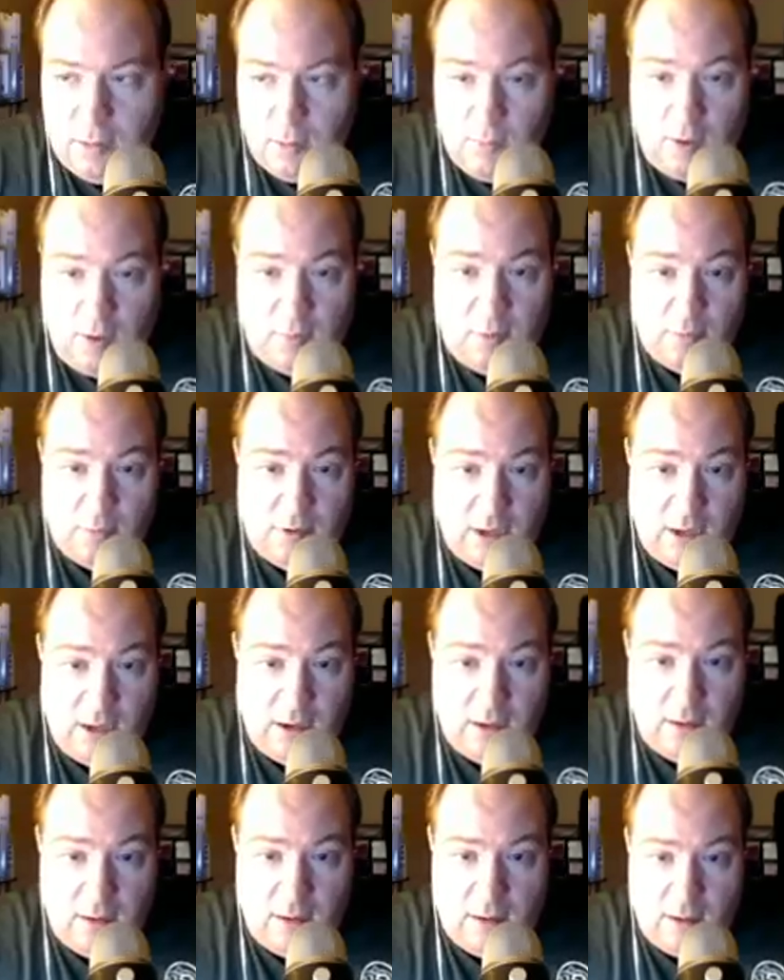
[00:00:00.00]
you may be
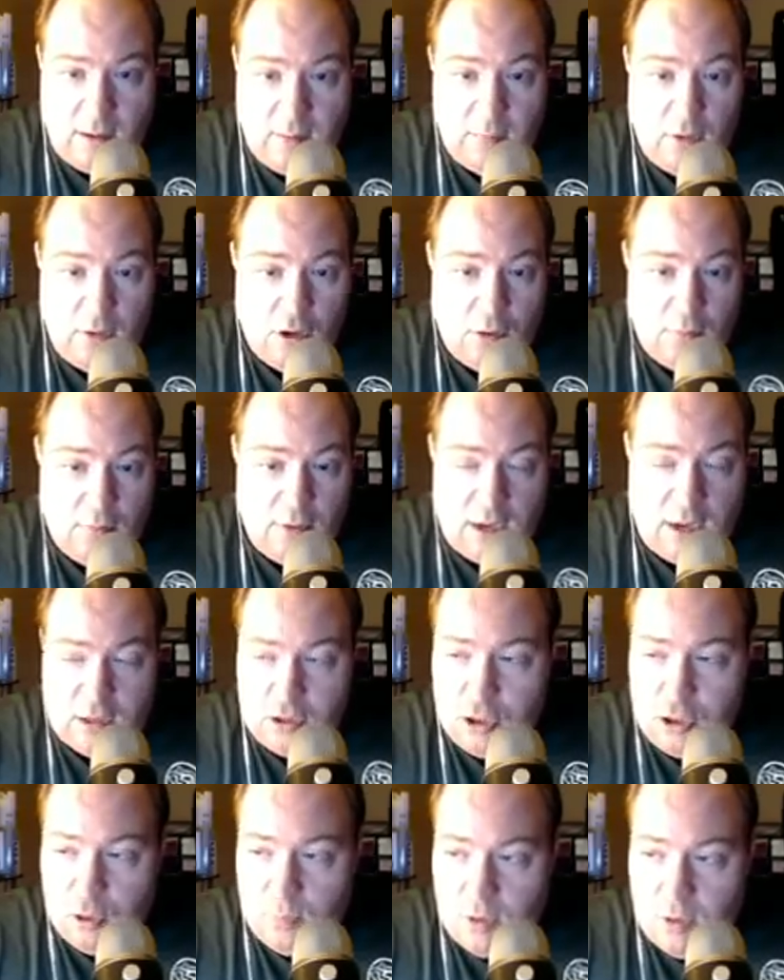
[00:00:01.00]
playing a mirror
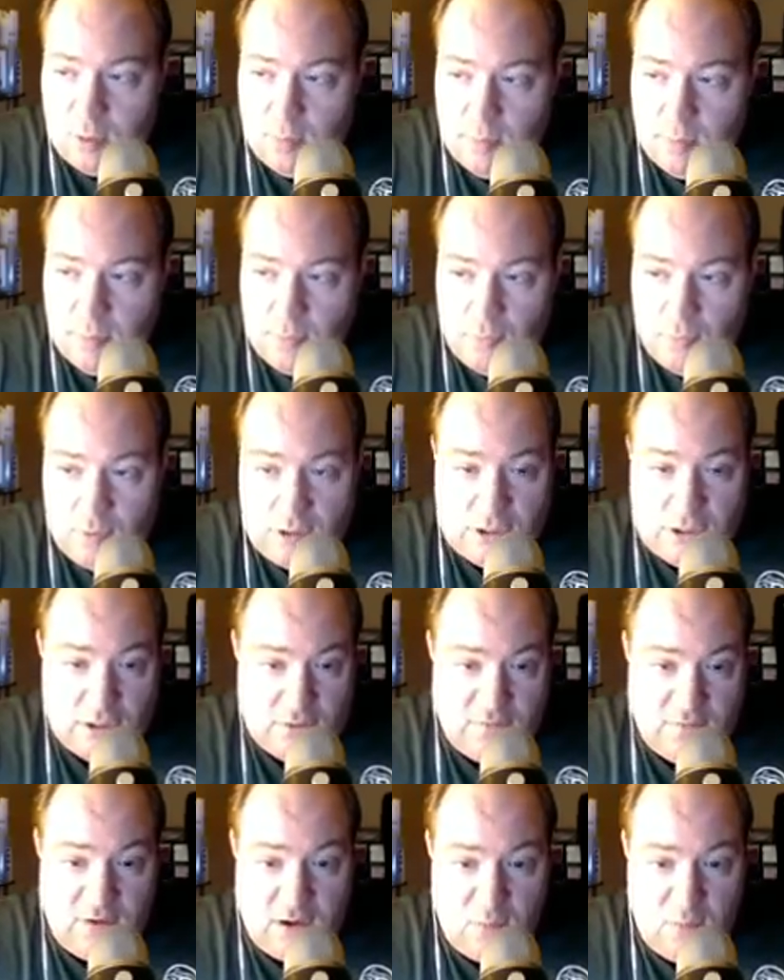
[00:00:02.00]
match, which is
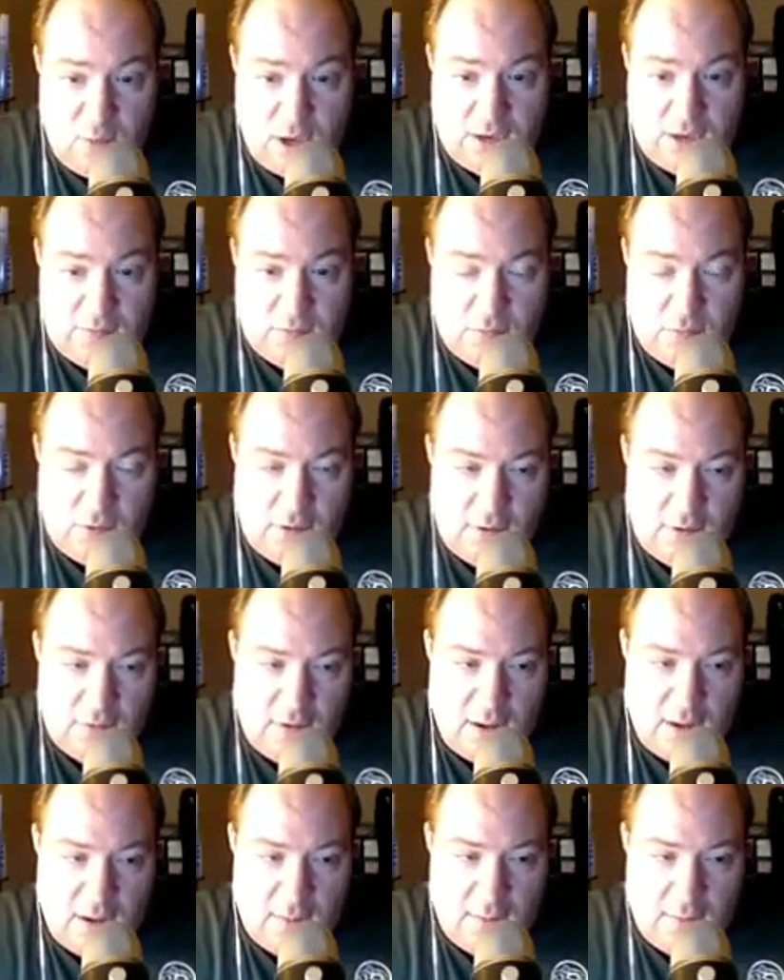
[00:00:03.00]
very possible in this
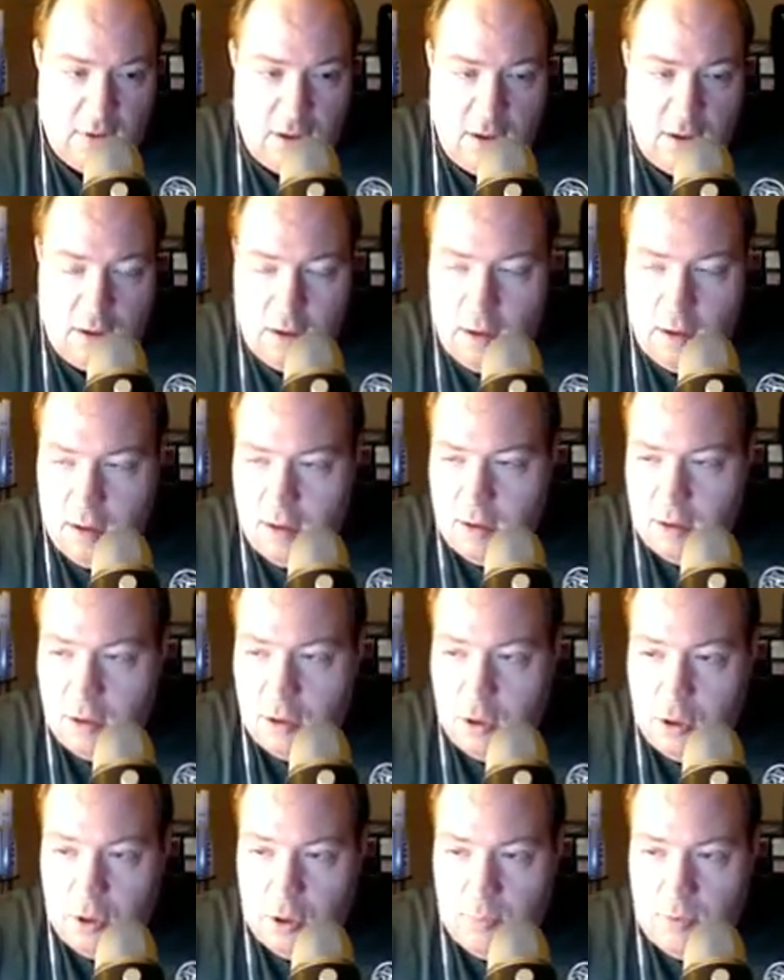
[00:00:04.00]
game.
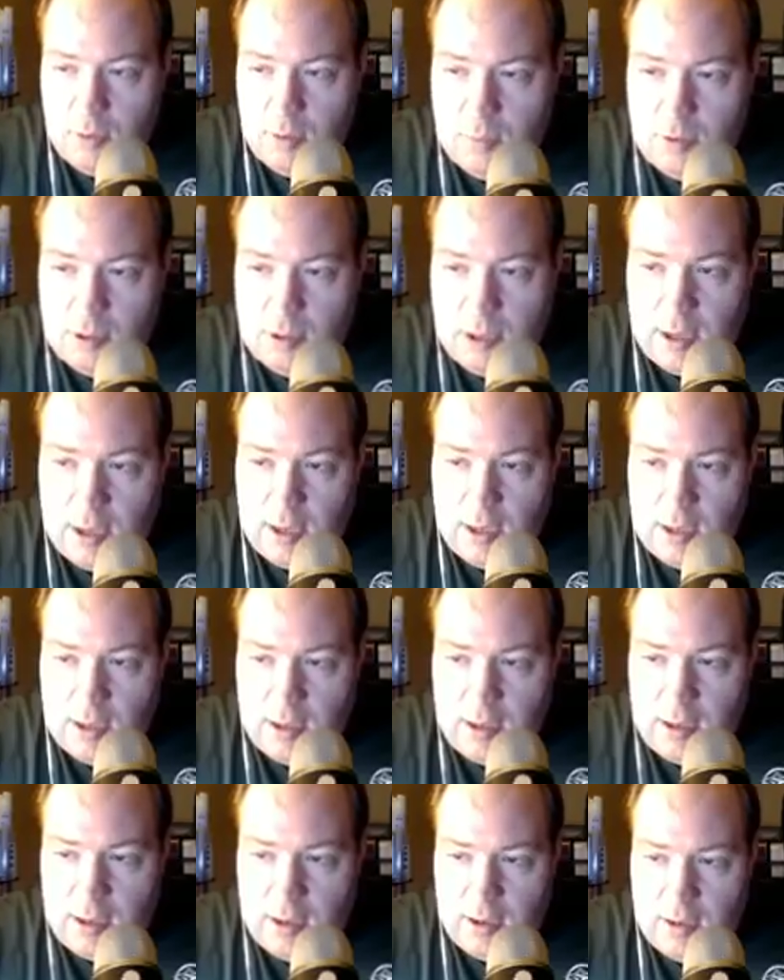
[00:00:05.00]
You could be playing
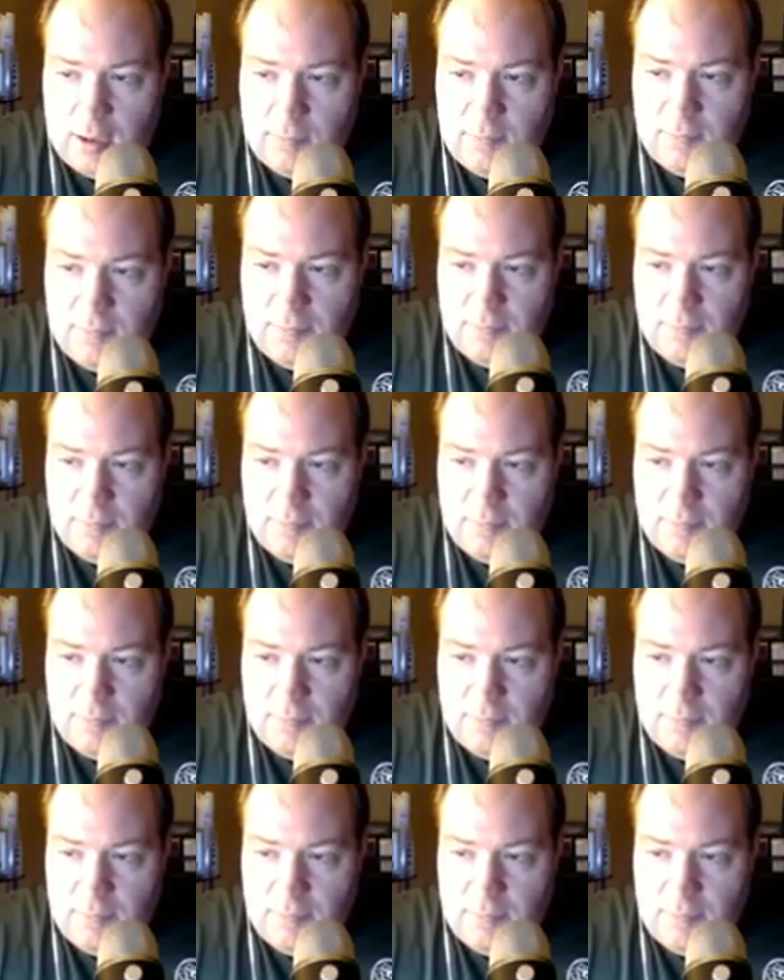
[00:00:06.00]
a